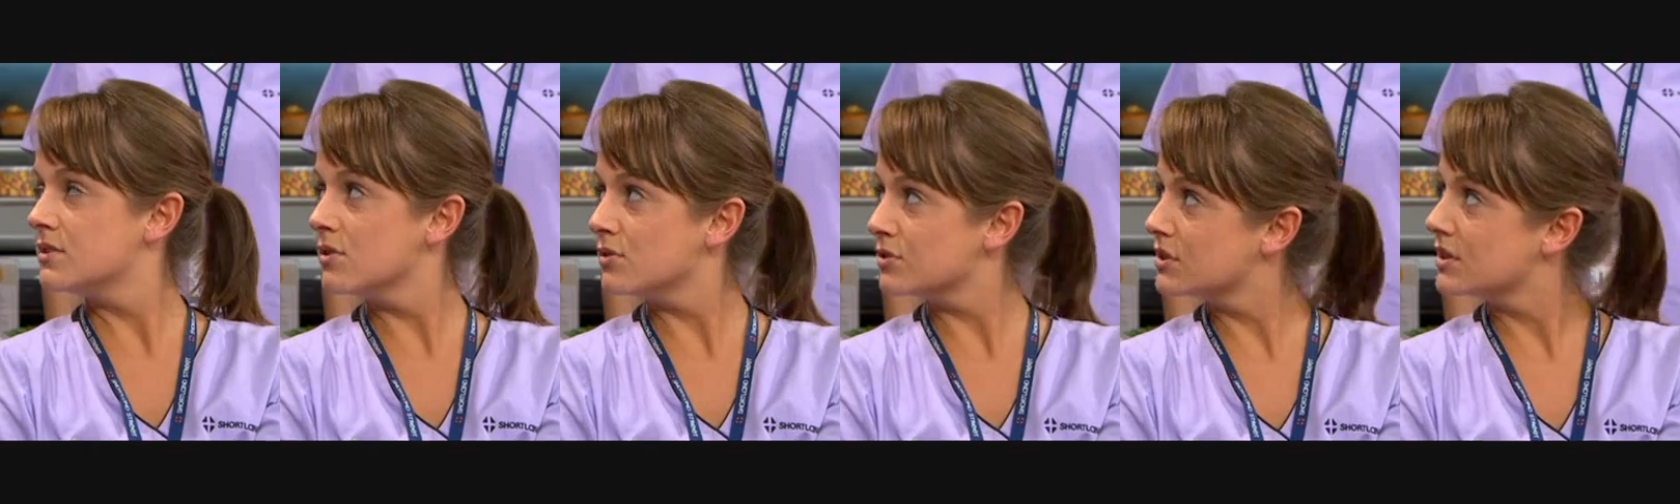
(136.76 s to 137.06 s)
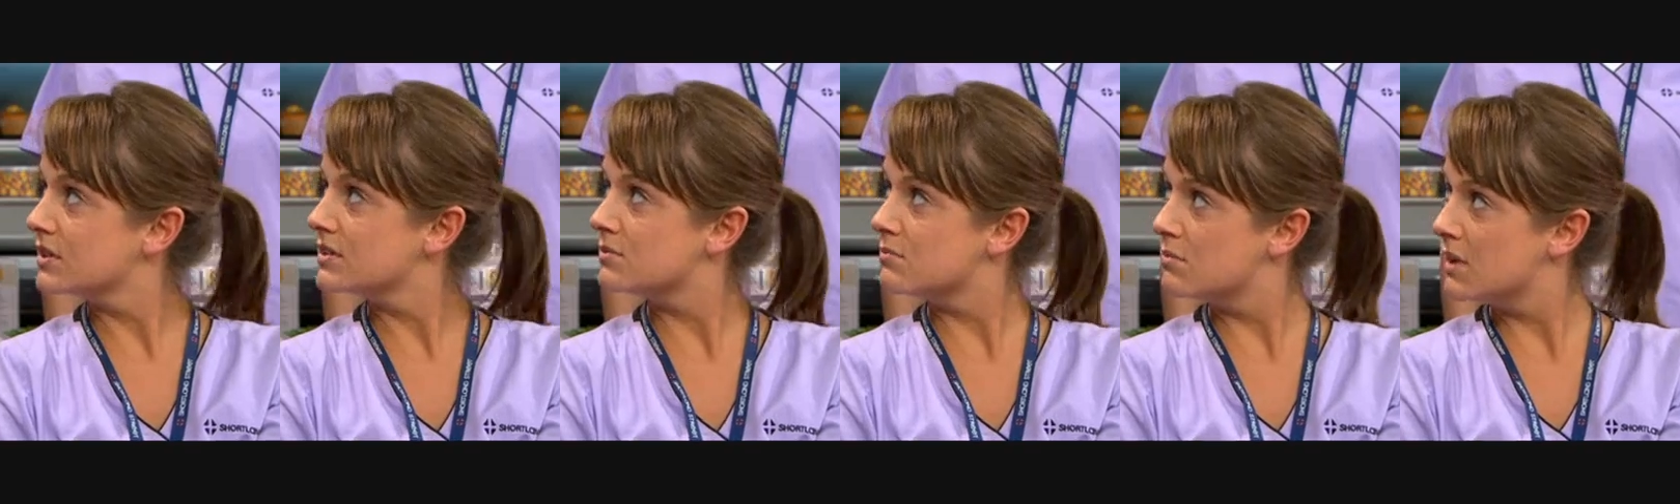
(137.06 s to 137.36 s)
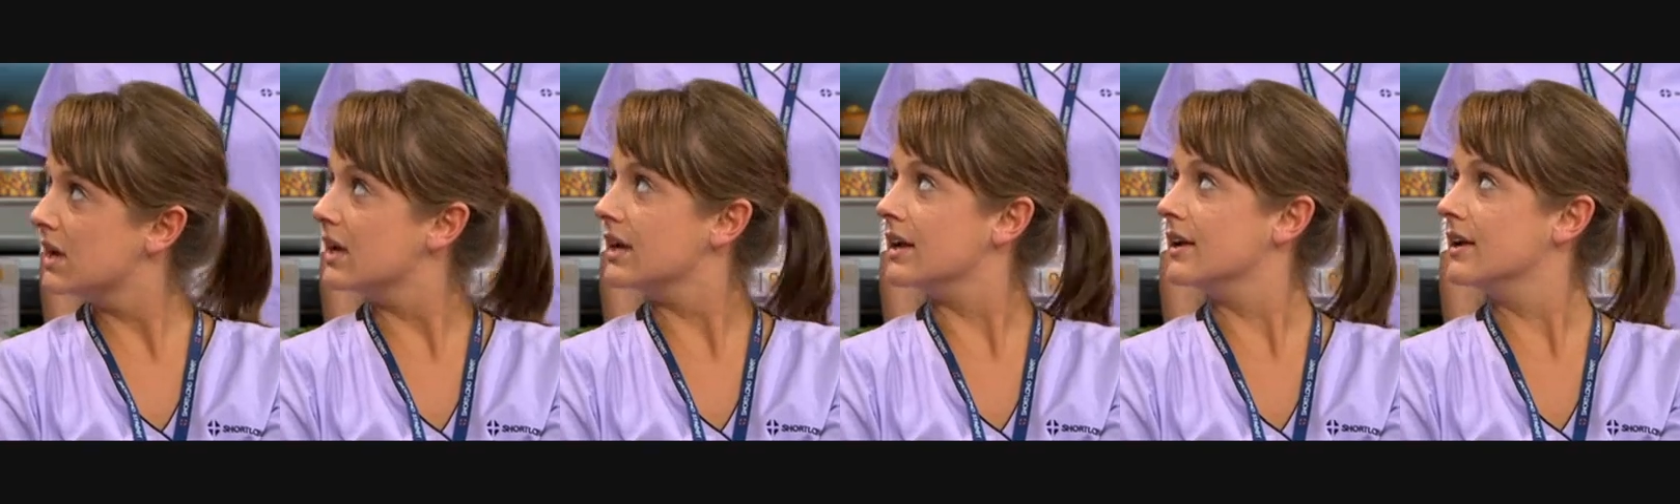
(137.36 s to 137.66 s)
It's not just
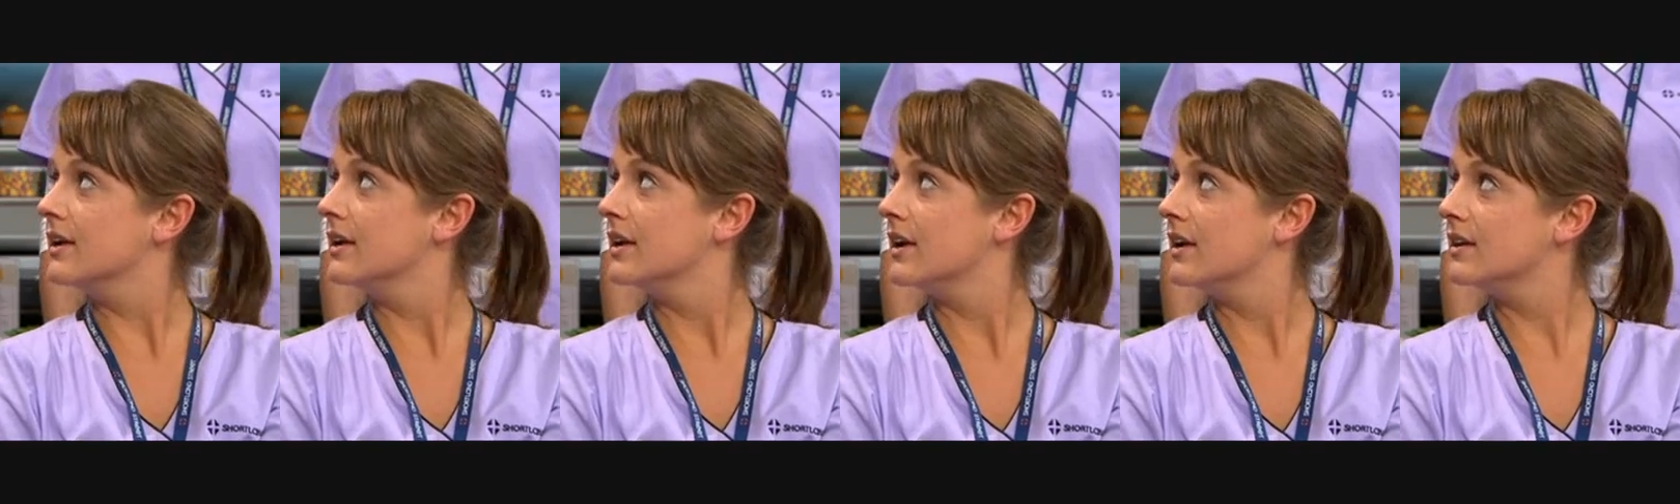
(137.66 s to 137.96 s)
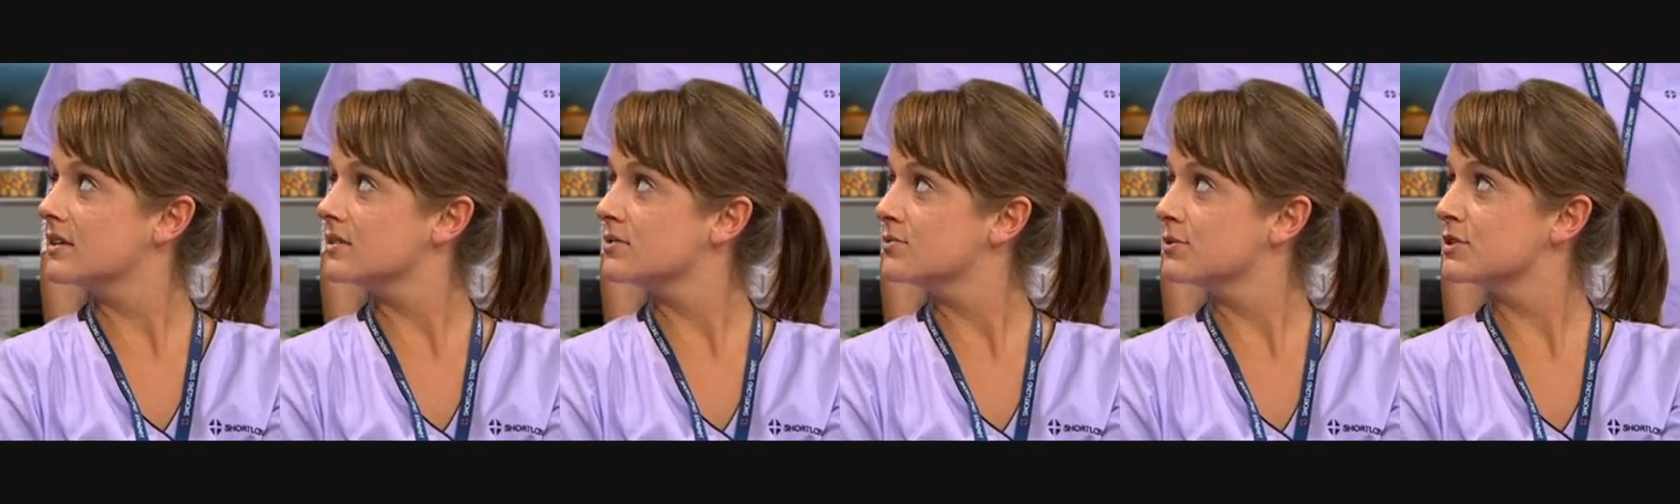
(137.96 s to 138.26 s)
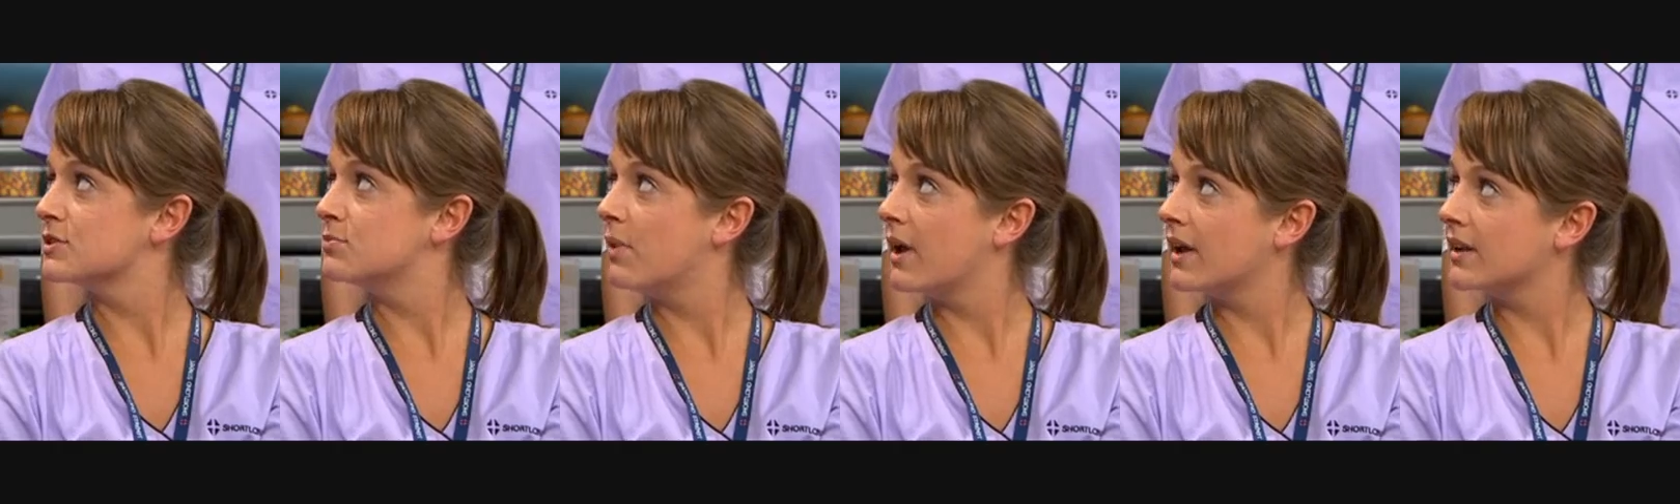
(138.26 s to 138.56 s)
me. He doesn't
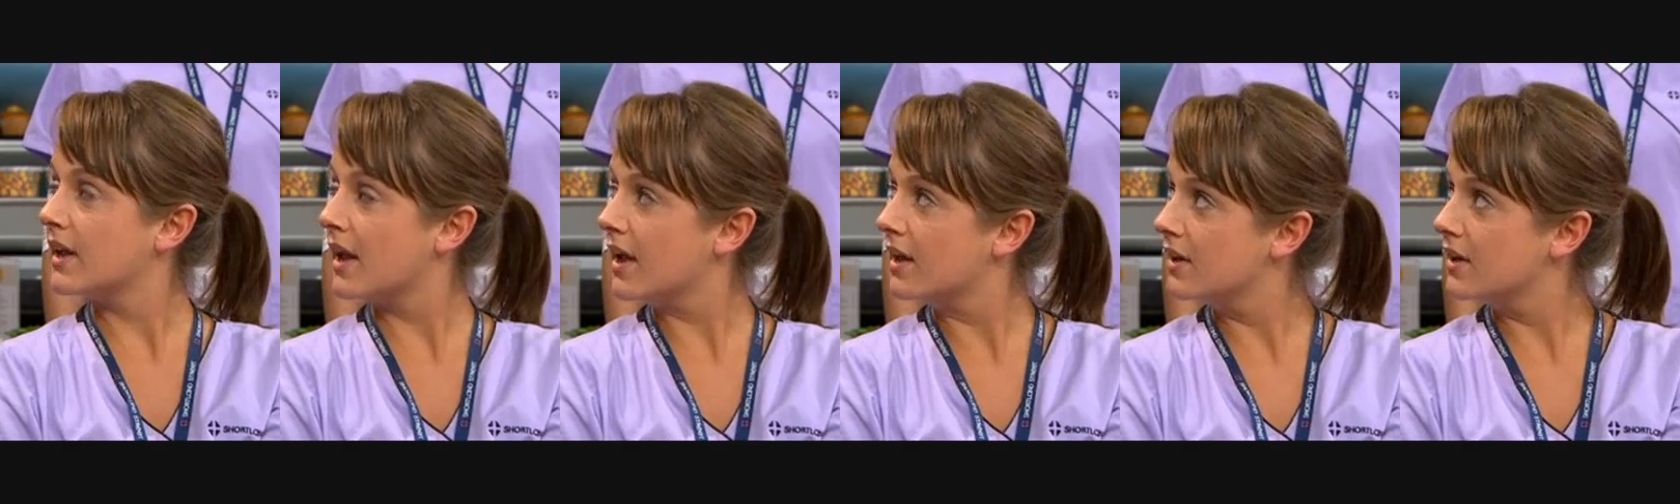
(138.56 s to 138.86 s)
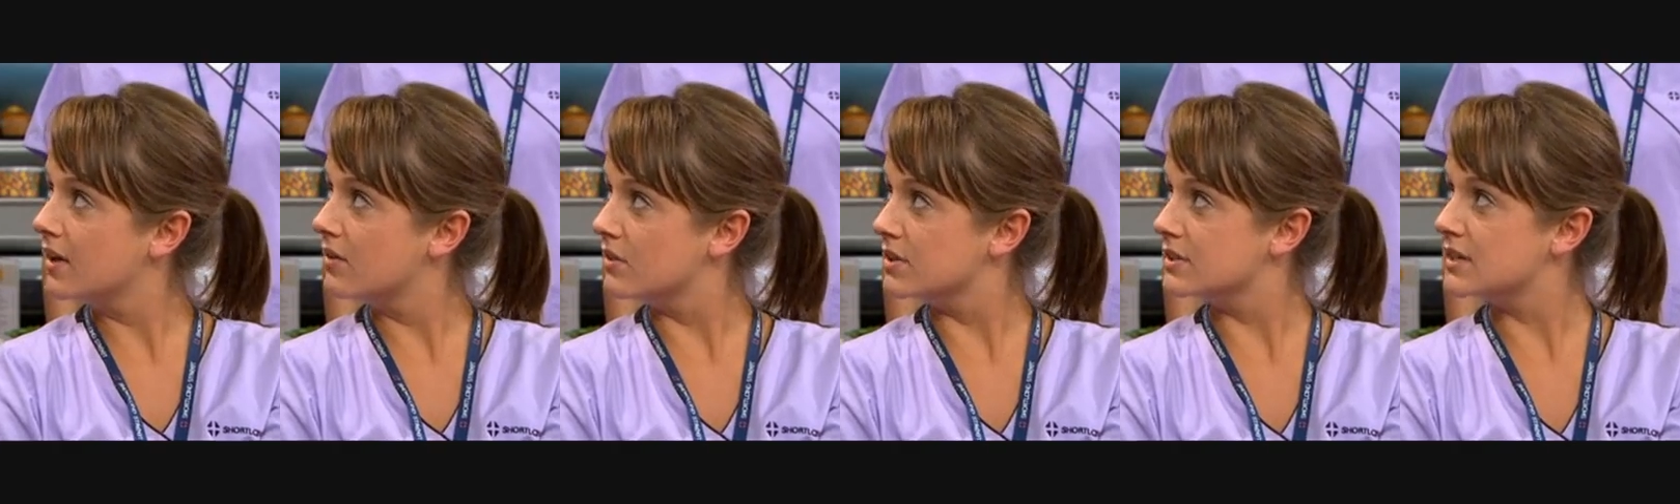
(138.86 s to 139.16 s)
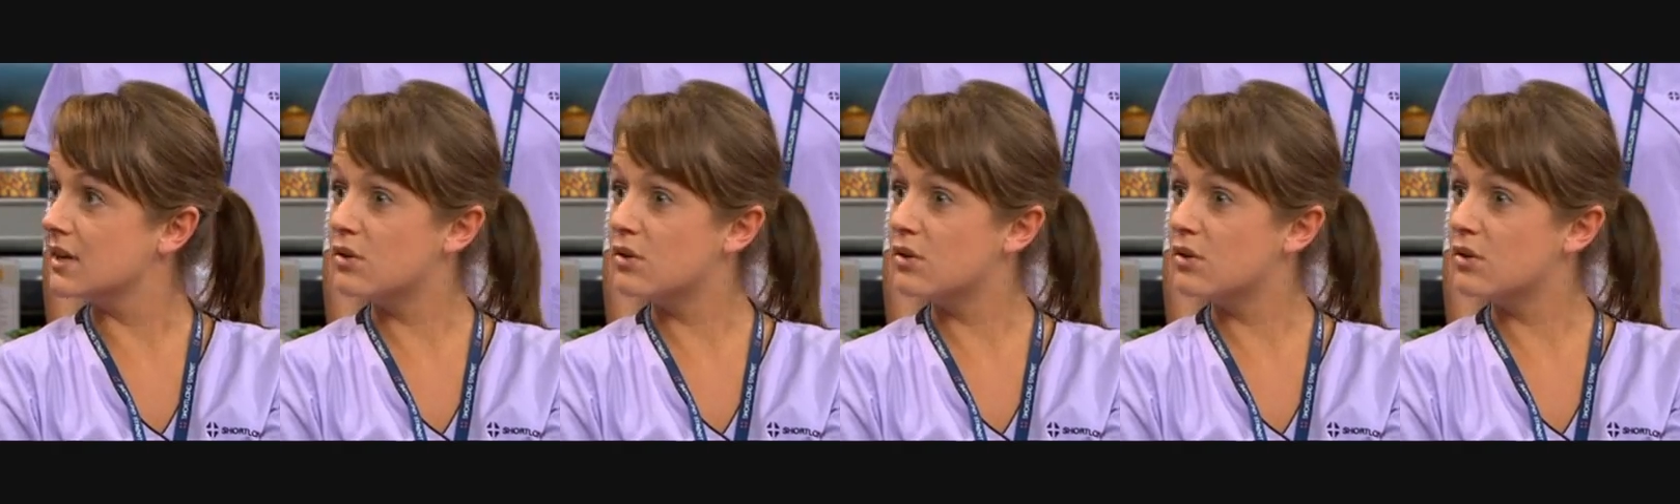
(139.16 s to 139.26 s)
respect any of us.